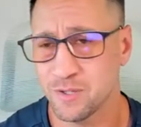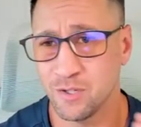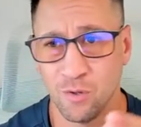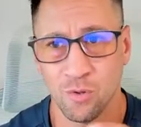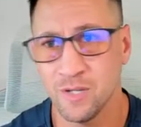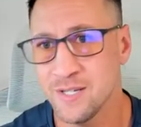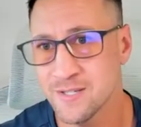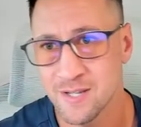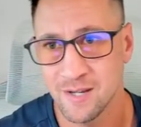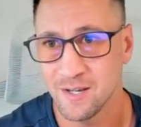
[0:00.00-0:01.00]
but the goal
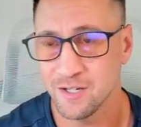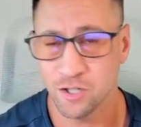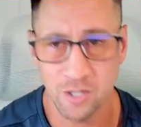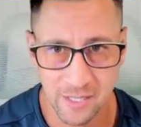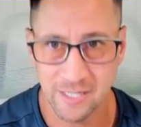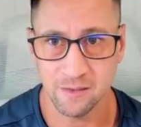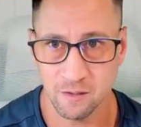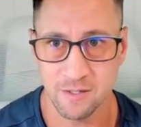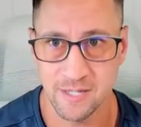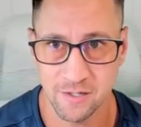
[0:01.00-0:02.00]
is you're going to get
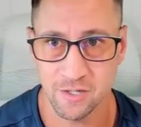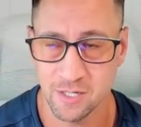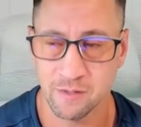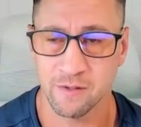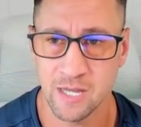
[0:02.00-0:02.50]
their attention.